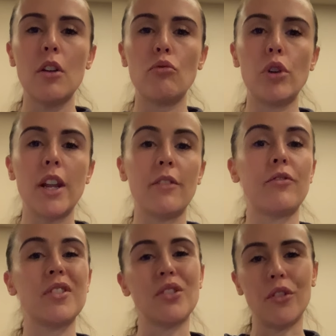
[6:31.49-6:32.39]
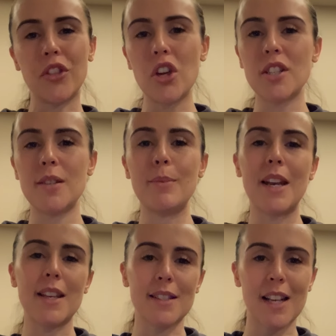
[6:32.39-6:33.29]
running for sort of 30
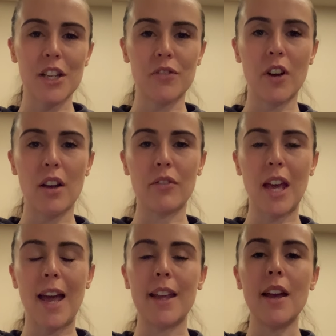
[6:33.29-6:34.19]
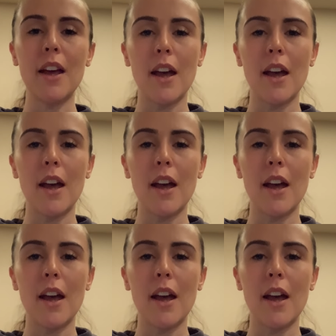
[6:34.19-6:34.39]
minutes /5K